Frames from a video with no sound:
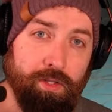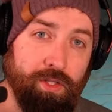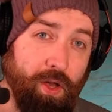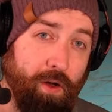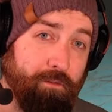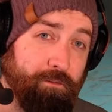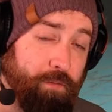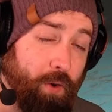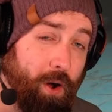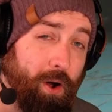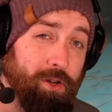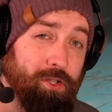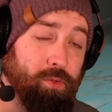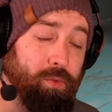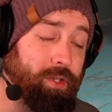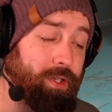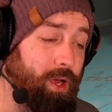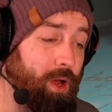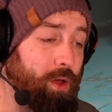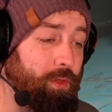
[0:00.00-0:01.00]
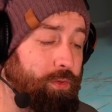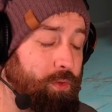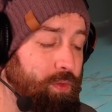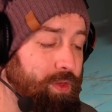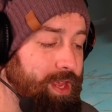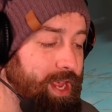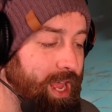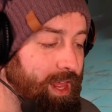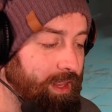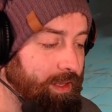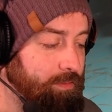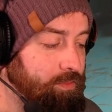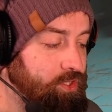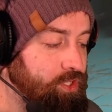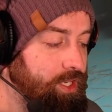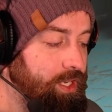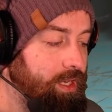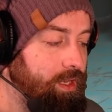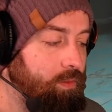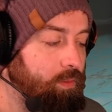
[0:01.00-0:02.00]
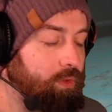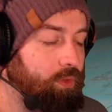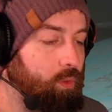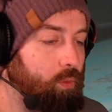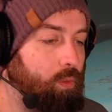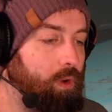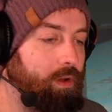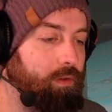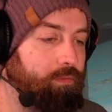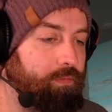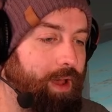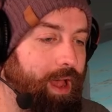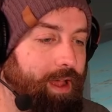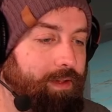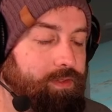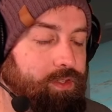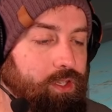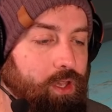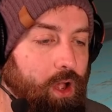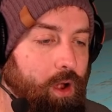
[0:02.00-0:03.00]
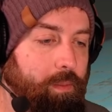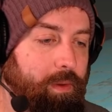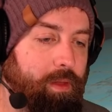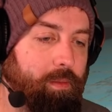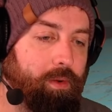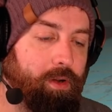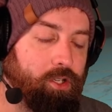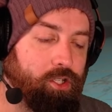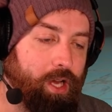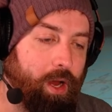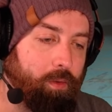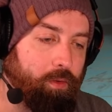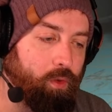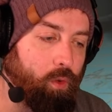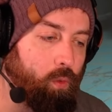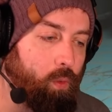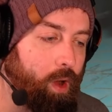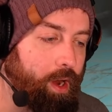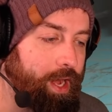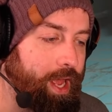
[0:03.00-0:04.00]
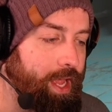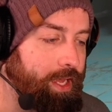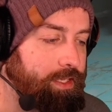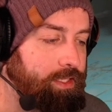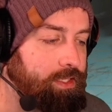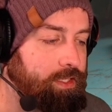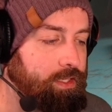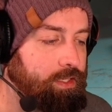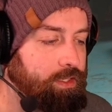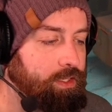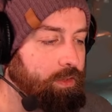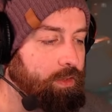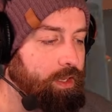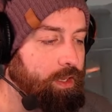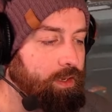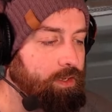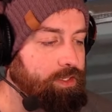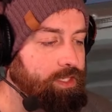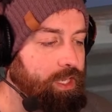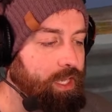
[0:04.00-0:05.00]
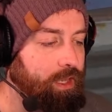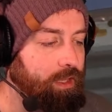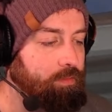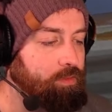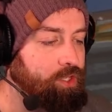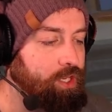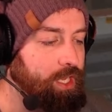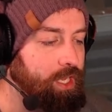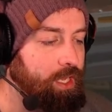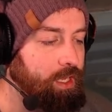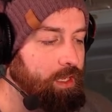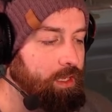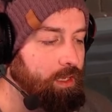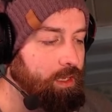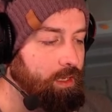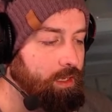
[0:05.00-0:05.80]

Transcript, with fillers: So first, we're going to go through the LMG with a 1.5 scope, and then we're going to try it with a 1X. So here's the LMG.